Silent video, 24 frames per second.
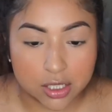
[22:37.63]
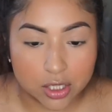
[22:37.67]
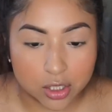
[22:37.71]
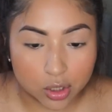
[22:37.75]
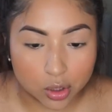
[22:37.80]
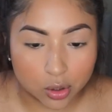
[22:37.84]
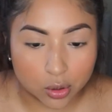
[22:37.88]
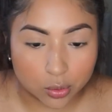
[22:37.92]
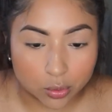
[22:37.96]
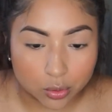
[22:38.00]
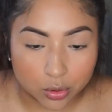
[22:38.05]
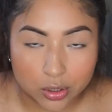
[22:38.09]
you
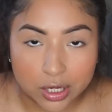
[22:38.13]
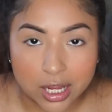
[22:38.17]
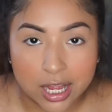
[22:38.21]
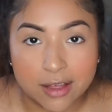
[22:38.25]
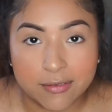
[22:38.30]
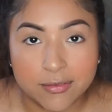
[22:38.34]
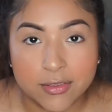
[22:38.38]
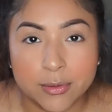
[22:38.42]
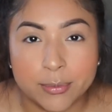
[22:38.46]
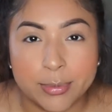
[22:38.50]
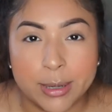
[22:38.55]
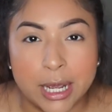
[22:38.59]
know, you
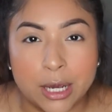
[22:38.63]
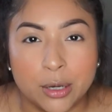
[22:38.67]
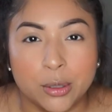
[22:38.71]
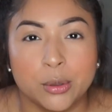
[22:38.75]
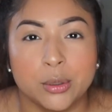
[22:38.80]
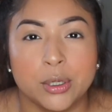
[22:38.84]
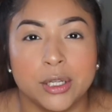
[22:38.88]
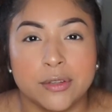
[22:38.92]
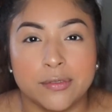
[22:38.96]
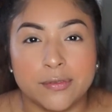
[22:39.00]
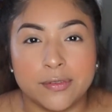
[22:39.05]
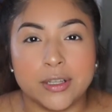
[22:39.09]
have the
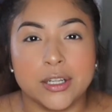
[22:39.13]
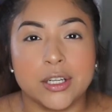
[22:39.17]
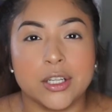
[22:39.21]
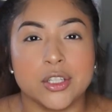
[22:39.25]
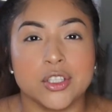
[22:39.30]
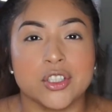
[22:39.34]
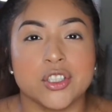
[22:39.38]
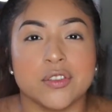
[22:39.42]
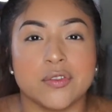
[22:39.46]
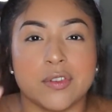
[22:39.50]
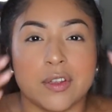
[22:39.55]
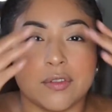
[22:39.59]
powdery
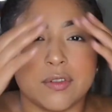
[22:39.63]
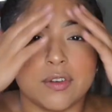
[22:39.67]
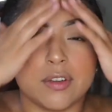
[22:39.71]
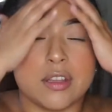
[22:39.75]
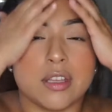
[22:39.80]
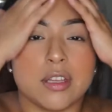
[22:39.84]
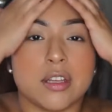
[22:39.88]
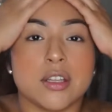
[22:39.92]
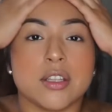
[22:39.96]
finish of everything,